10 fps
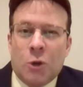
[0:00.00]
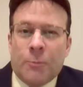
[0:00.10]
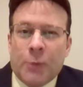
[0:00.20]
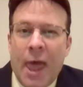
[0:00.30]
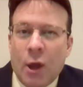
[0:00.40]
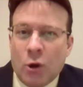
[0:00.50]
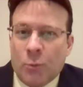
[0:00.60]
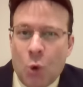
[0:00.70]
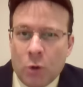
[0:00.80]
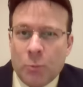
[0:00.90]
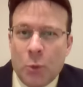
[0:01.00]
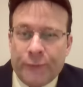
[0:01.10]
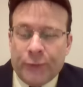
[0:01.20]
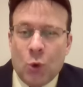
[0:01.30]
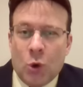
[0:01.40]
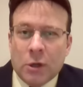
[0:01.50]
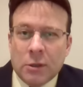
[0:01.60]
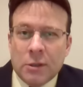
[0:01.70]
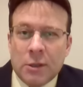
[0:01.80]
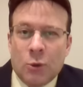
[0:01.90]
you're playing on a portable
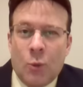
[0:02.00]
floor,